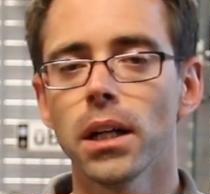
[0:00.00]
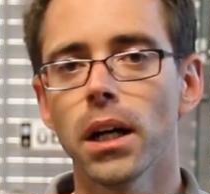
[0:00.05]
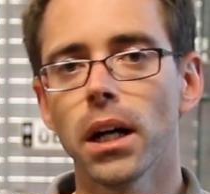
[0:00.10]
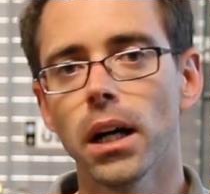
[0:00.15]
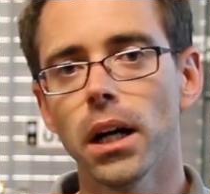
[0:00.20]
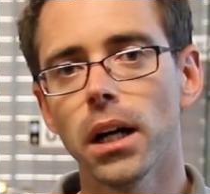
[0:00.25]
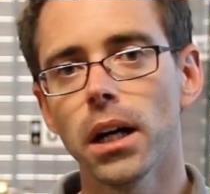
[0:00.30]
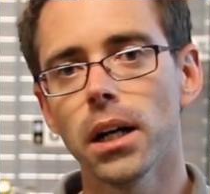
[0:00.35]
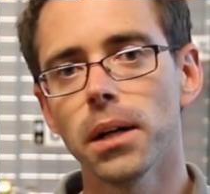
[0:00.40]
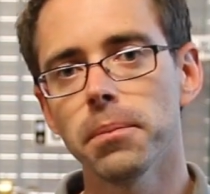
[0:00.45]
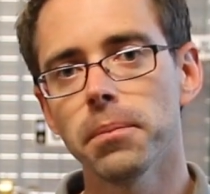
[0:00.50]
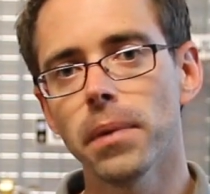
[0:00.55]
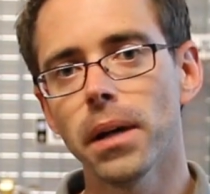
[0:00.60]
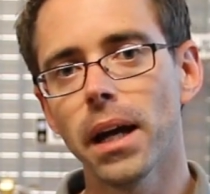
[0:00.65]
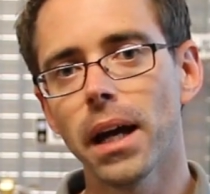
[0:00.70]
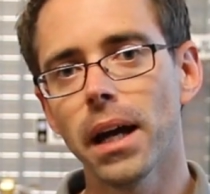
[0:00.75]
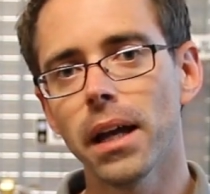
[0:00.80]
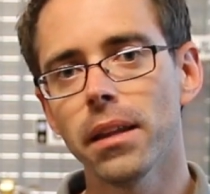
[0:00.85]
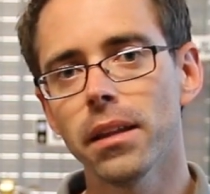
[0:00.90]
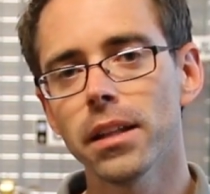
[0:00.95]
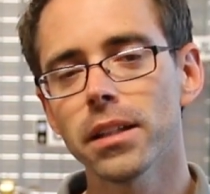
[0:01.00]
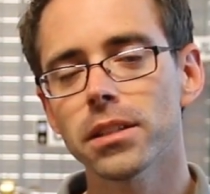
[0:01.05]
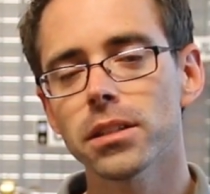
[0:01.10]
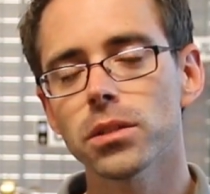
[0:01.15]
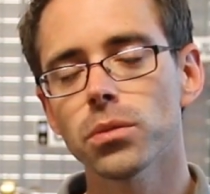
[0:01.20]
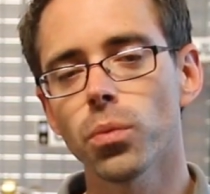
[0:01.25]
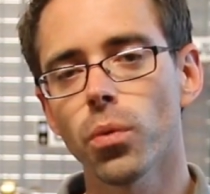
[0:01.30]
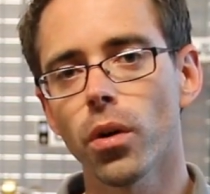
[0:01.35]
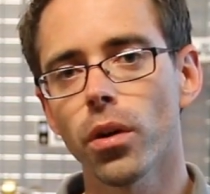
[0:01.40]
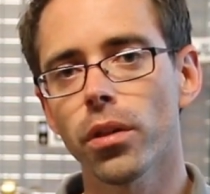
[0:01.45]
And this
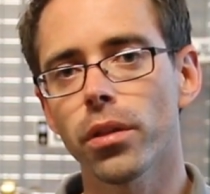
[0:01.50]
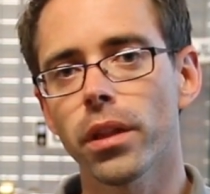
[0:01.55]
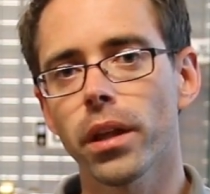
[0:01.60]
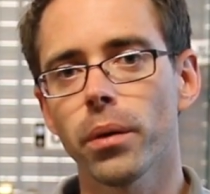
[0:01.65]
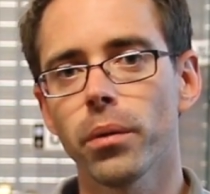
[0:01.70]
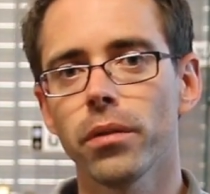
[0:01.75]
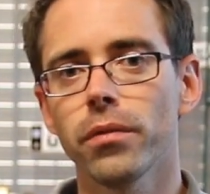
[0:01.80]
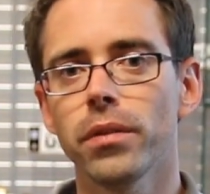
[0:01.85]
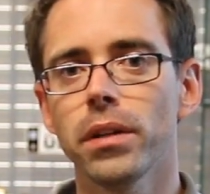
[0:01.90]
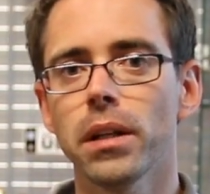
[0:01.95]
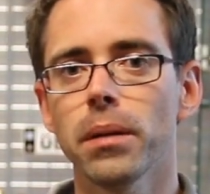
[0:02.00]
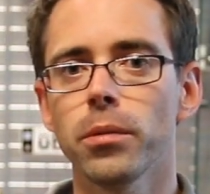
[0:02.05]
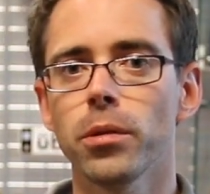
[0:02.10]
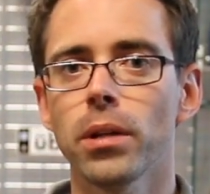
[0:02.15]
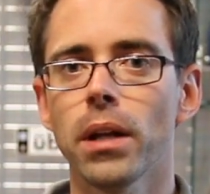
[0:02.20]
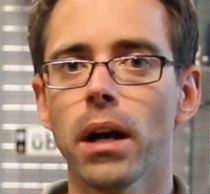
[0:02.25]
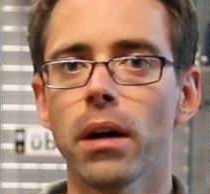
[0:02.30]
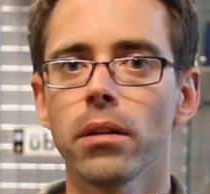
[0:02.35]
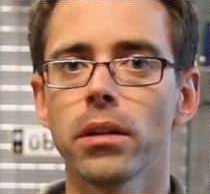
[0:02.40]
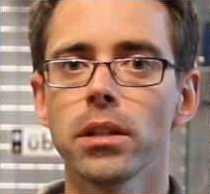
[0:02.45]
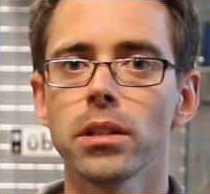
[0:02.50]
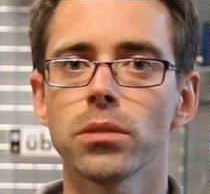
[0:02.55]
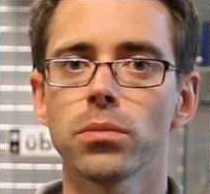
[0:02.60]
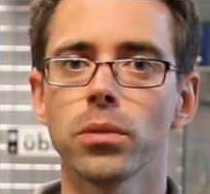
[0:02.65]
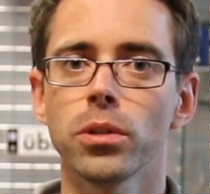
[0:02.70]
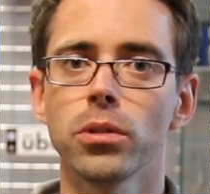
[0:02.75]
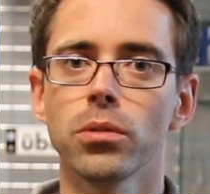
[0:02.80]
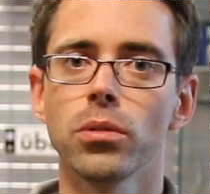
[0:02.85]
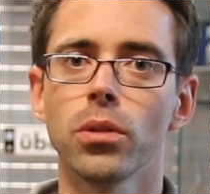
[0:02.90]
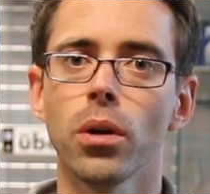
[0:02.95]
is one thing with VW and Audis.
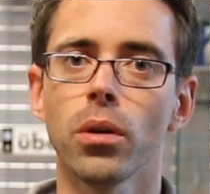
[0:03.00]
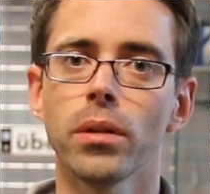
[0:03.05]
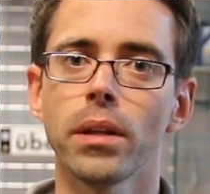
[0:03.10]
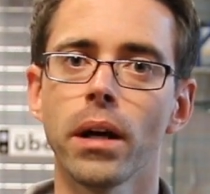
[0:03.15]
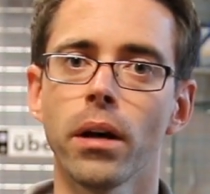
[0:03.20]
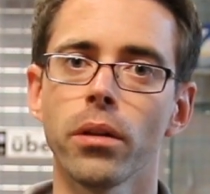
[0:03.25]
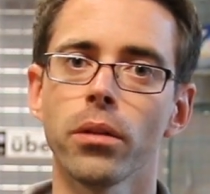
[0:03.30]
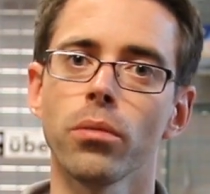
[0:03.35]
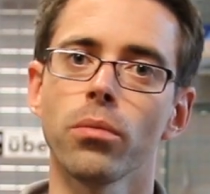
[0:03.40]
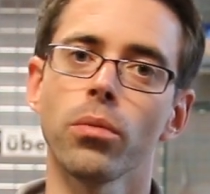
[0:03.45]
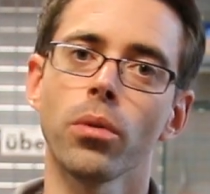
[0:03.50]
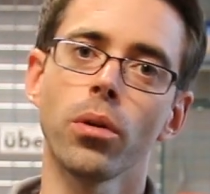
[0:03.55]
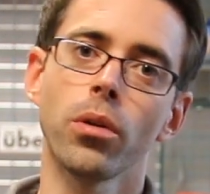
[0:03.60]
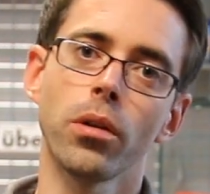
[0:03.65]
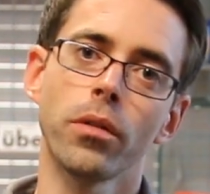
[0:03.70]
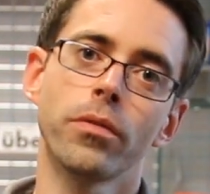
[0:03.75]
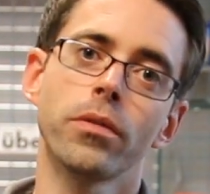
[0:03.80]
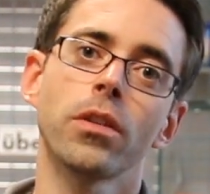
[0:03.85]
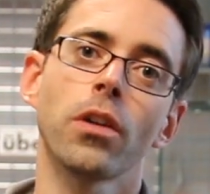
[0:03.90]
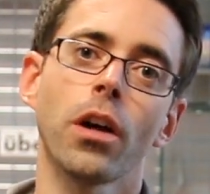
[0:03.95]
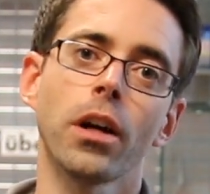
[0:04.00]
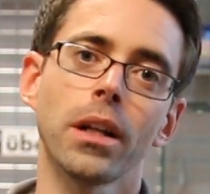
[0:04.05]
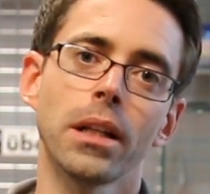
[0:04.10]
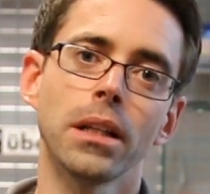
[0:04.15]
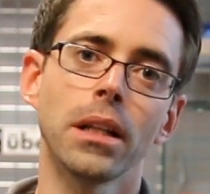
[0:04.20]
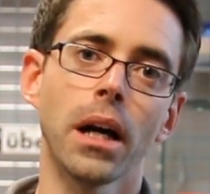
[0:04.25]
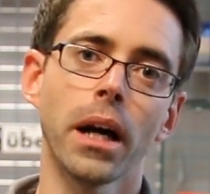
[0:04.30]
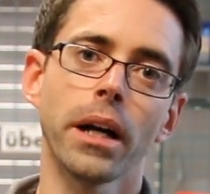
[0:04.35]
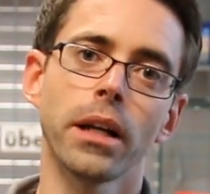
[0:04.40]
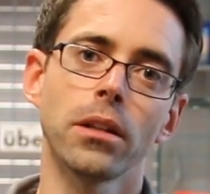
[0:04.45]
When you go down the road of trying to
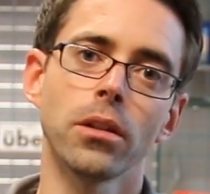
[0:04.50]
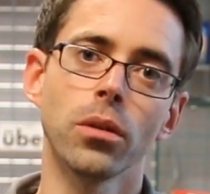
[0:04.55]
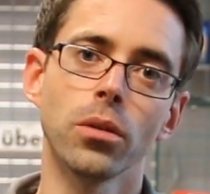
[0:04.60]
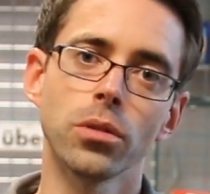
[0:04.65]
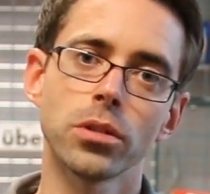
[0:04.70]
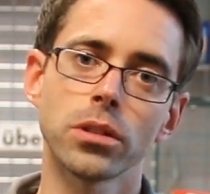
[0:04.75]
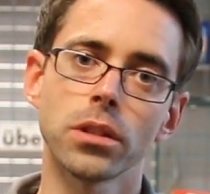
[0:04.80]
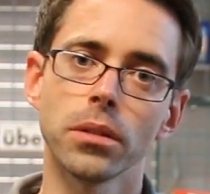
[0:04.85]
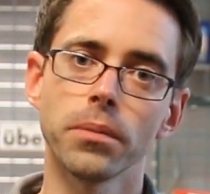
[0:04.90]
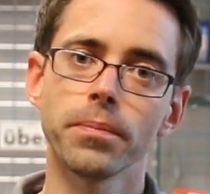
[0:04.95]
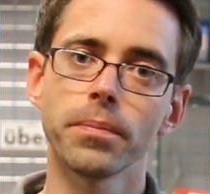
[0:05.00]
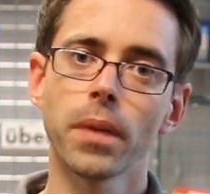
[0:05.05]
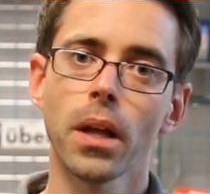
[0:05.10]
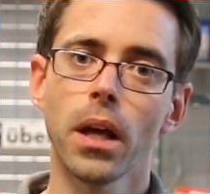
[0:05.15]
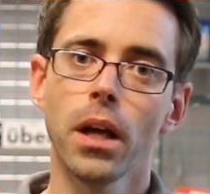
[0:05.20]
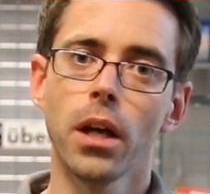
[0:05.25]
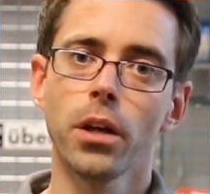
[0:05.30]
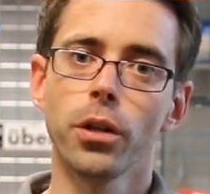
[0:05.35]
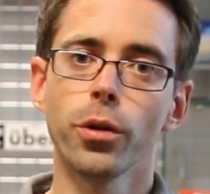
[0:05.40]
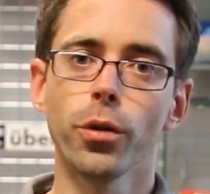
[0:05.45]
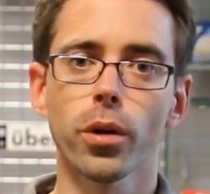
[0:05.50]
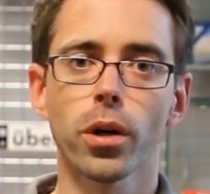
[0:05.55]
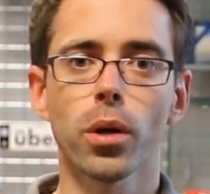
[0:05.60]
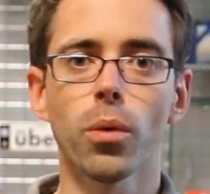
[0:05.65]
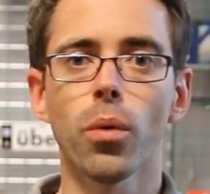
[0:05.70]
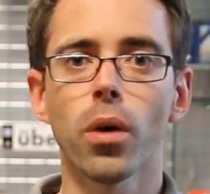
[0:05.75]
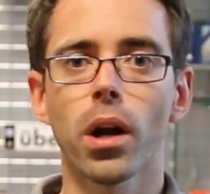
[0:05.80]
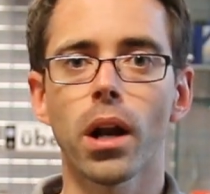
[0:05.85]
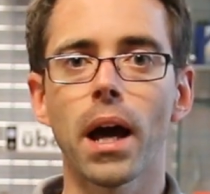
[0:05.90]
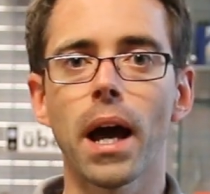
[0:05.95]
diagnose them, you're going to
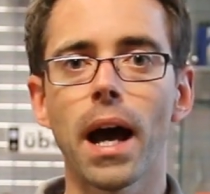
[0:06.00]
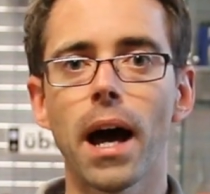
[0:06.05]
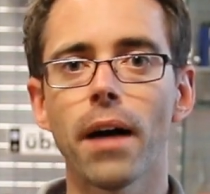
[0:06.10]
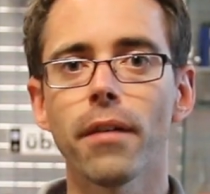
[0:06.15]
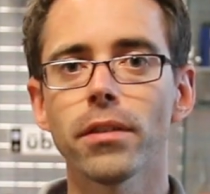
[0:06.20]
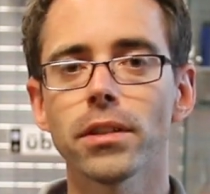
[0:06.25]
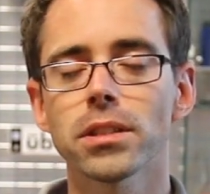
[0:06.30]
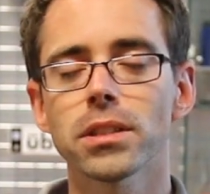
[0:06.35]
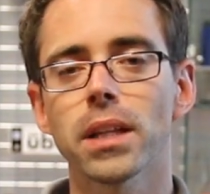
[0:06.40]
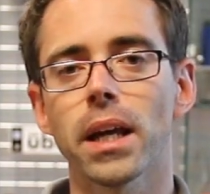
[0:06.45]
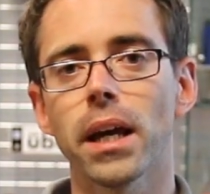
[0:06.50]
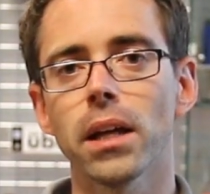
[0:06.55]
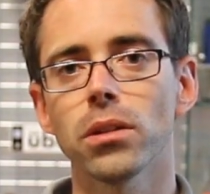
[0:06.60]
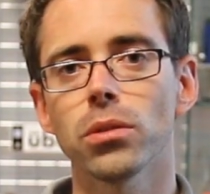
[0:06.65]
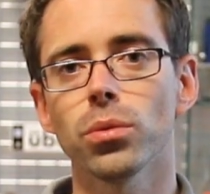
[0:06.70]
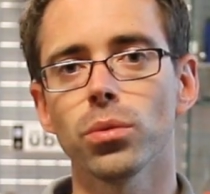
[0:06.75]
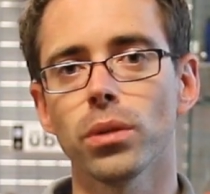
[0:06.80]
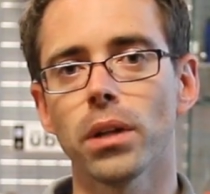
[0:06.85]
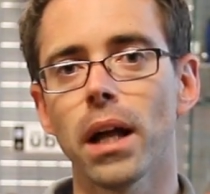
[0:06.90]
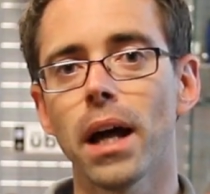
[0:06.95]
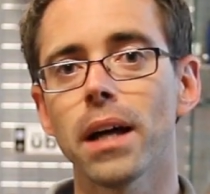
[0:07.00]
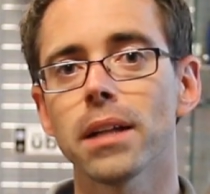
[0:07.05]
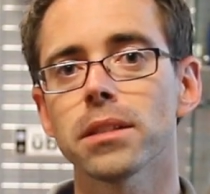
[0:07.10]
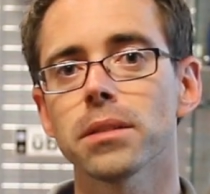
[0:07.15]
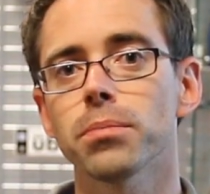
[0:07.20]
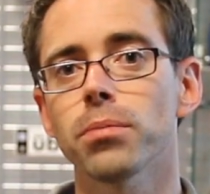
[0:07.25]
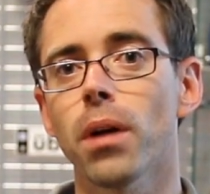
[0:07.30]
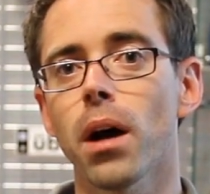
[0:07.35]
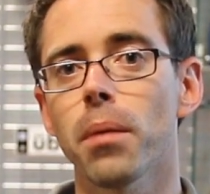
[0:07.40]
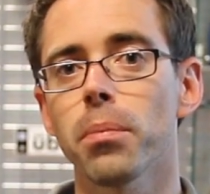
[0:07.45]
want to have a scan tool that has
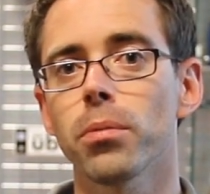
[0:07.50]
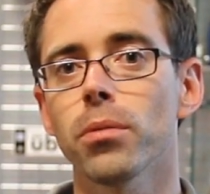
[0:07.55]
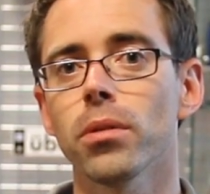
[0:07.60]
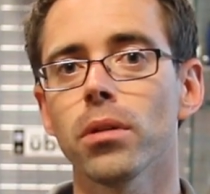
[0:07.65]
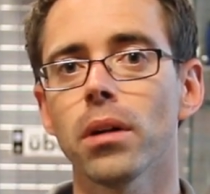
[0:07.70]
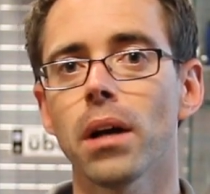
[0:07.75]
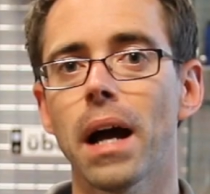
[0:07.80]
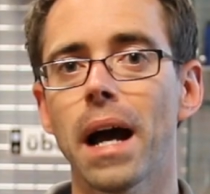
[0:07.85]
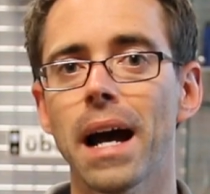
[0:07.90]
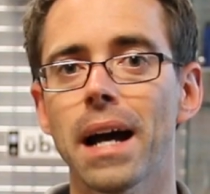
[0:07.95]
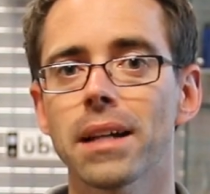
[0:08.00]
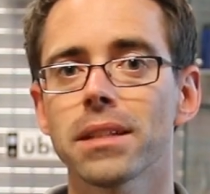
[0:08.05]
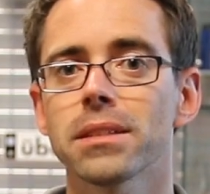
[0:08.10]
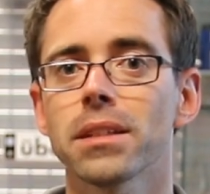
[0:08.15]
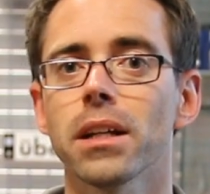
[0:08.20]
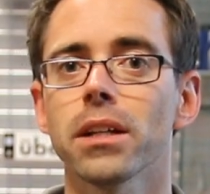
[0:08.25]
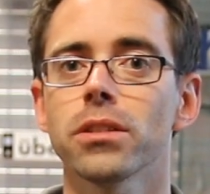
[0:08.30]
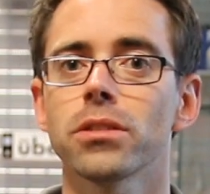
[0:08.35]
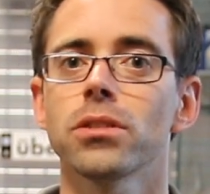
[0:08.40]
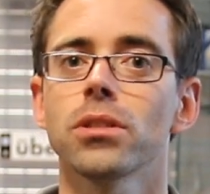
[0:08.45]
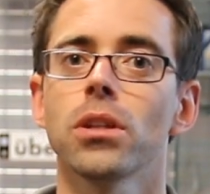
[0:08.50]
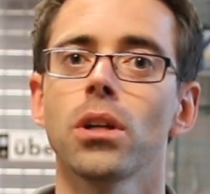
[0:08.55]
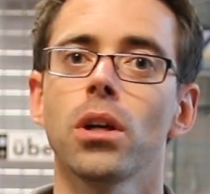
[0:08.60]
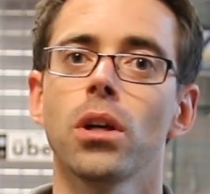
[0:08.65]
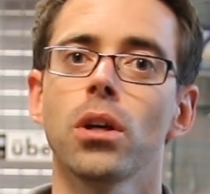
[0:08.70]
a proper access